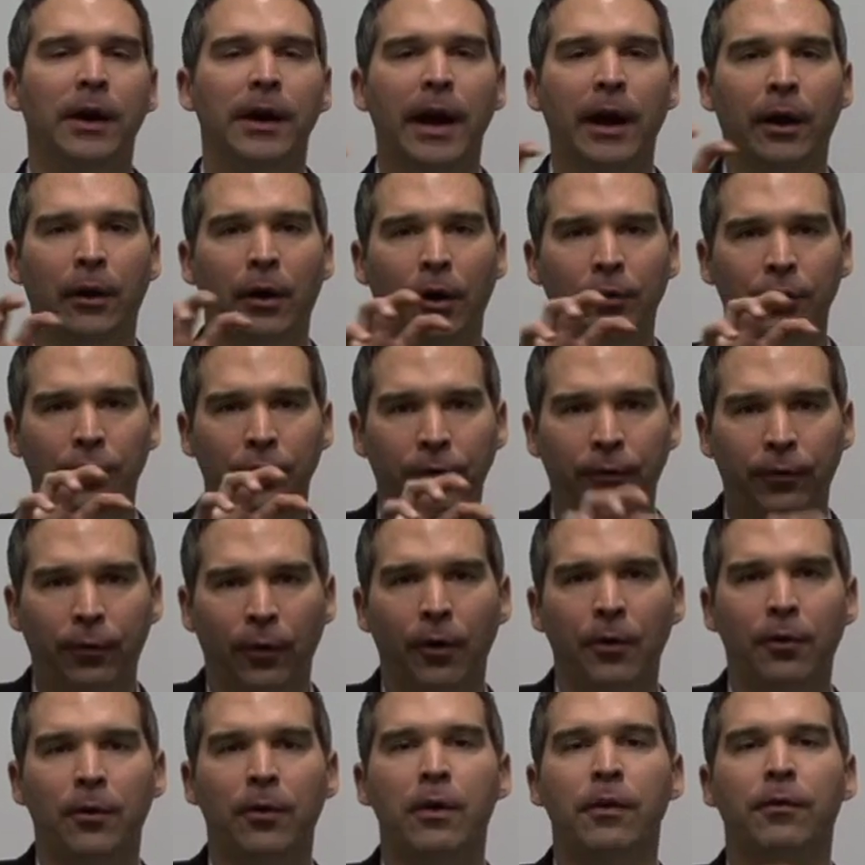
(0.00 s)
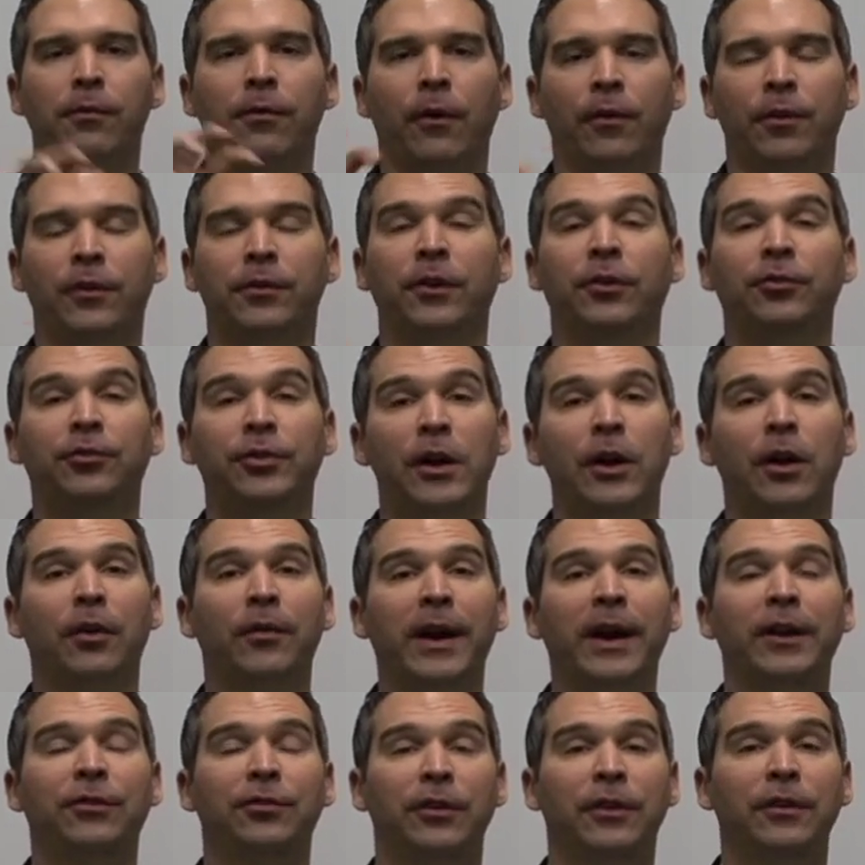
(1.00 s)
and causes further and further
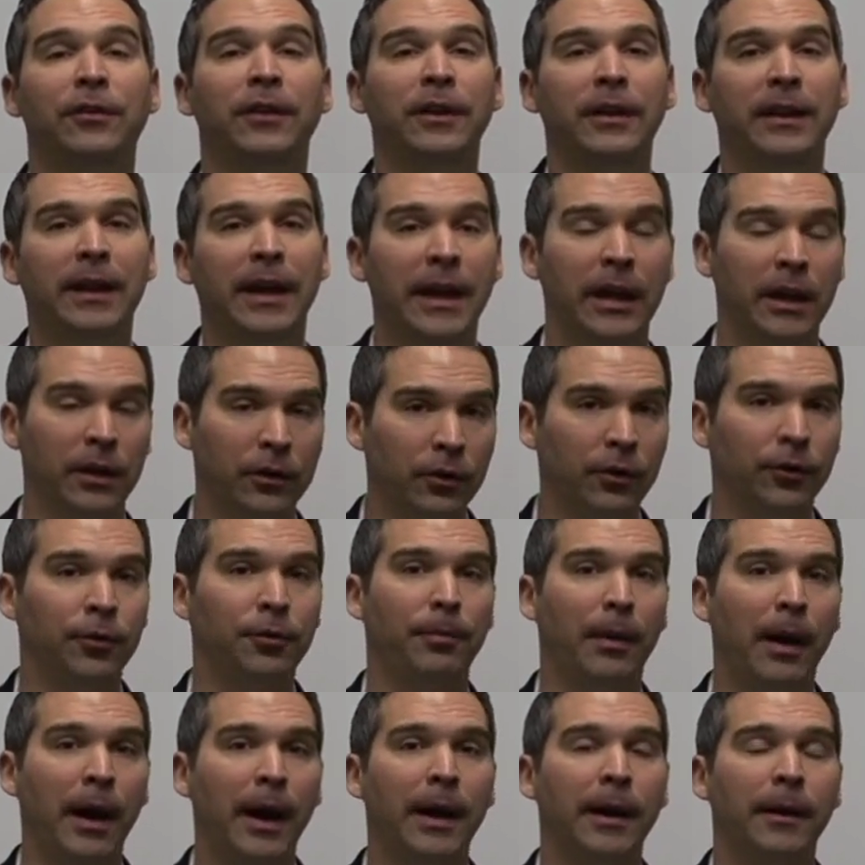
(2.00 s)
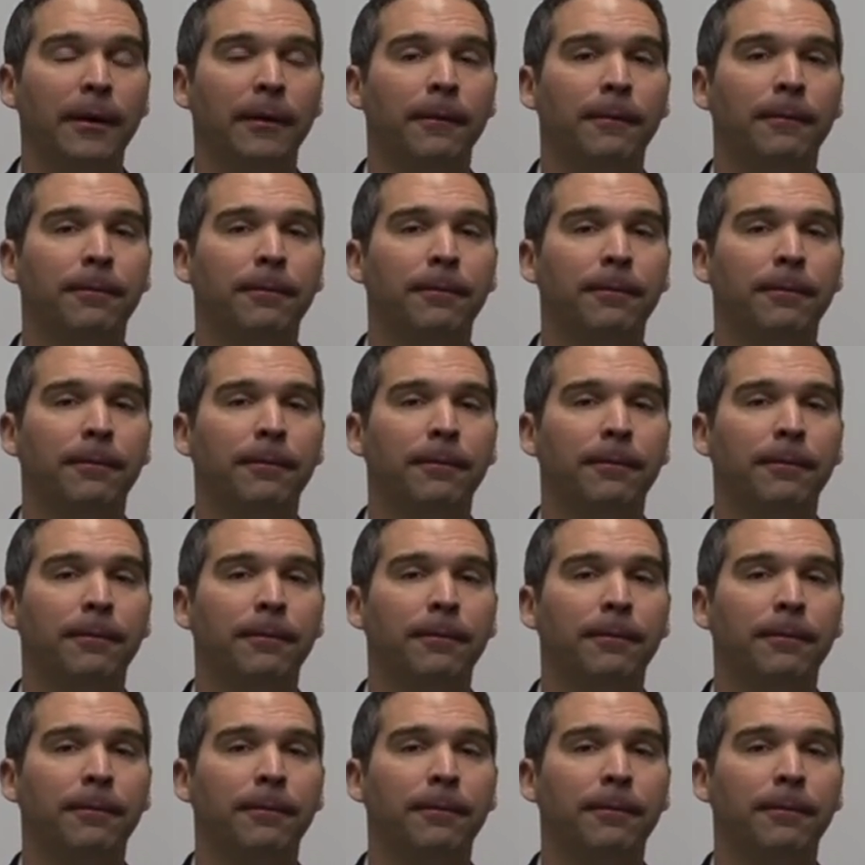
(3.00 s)
degeneration and decay in your spine.